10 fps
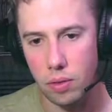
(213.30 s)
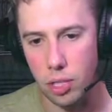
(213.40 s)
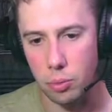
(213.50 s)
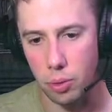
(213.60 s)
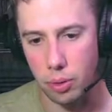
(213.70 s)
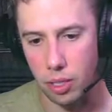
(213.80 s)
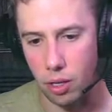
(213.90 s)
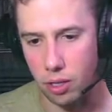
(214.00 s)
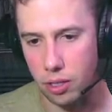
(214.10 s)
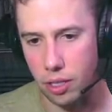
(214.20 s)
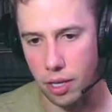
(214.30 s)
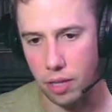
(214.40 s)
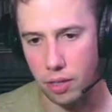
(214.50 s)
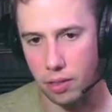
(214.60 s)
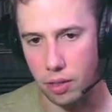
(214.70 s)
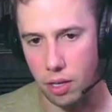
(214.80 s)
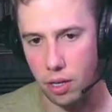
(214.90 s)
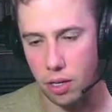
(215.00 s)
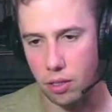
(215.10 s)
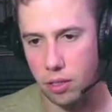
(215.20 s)
It's probably locked yet.
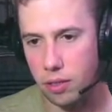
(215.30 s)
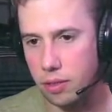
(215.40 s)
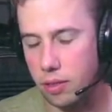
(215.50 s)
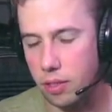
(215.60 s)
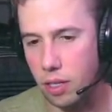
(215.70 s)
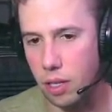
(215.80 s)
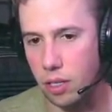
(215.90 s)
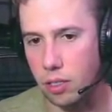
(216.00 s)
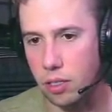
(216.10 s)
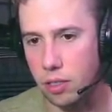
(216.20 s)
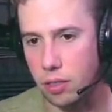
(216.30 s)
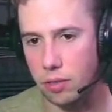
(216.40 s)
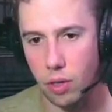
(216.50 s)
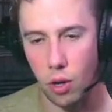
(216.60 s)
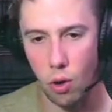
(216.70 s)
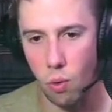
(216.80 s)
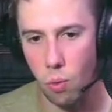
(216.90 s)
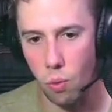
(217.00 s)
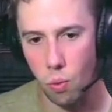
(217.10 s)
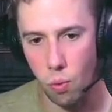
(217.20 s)
Locked. Locked.
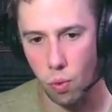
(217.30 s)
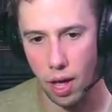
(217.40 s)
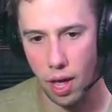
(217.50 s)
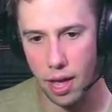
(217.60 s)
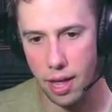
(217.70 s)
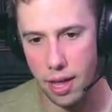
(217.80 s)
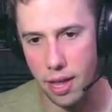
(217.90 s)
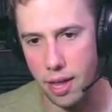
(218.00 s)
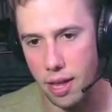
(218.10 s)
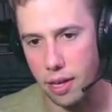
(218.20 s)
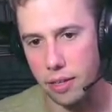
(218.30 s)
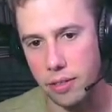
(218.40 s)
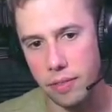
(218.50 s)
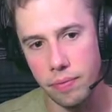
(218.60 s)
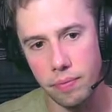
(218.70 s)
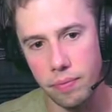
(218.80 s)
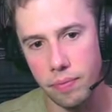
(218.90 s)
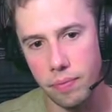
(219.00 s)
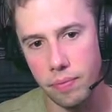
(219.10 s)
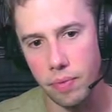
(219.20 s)
Oh, hey!
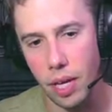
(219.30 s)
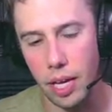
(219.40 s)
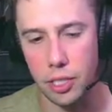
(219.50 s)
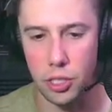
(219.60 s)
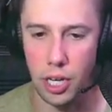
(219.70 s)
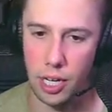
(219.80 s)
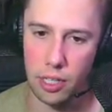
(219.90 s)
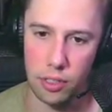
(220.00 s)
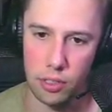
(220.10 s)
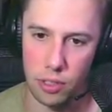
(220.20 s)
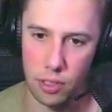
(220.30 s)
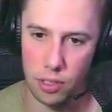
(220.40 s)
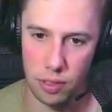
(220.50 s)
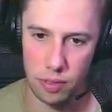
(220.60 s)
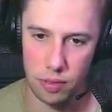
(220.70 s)
H. Anderson.